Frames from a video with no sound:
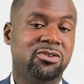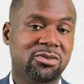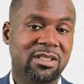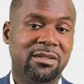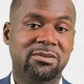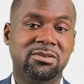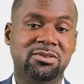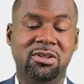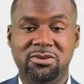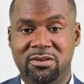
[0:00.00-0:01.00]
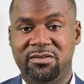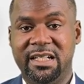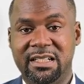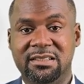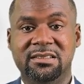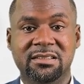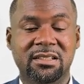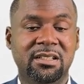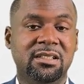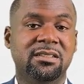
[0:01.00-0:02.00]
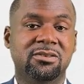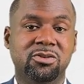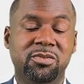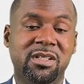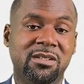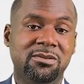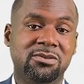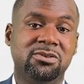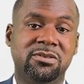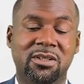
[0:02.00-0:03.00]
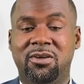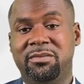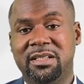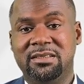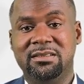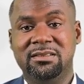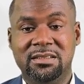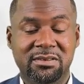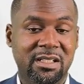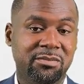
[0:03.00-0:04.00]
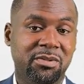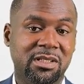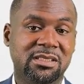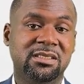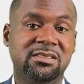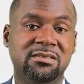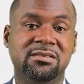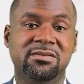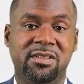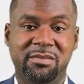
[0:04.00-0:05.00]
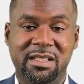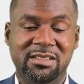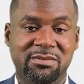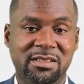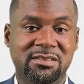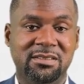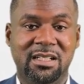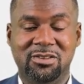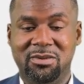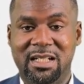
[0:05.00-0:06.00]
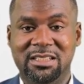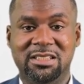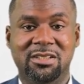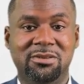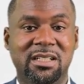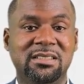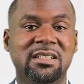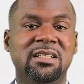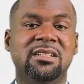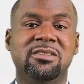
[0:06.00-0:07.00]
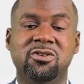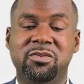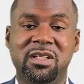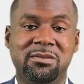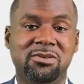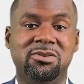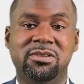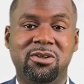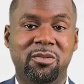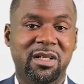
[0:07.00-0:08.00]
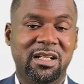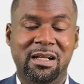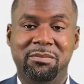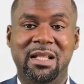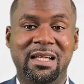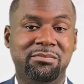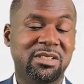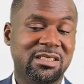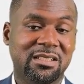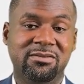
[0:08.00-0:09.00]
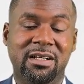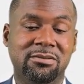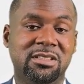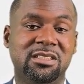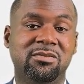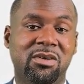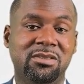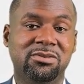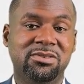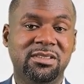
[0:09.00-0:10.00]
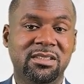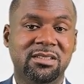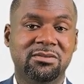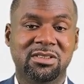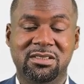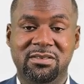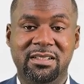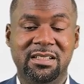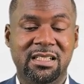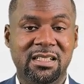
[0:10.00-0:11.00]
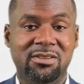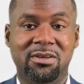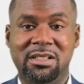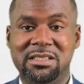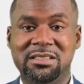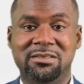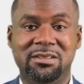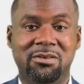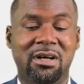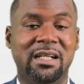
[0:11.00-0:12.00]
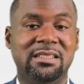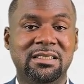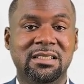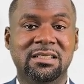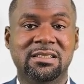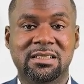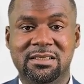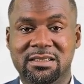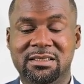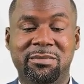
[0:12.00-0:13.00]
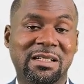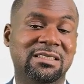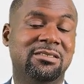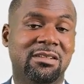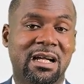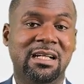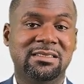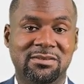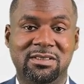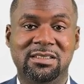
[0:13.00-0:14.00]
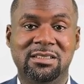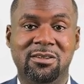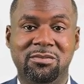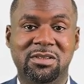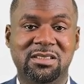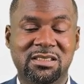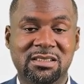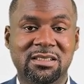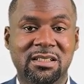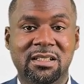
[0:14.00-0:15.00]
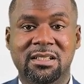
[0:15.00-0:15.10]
suitable source of finance, you being able to recommend dividend policy for management as well as shareholder, you being able to recommend and apply business valuation model, which is very key knowledge required in this particular activity model C.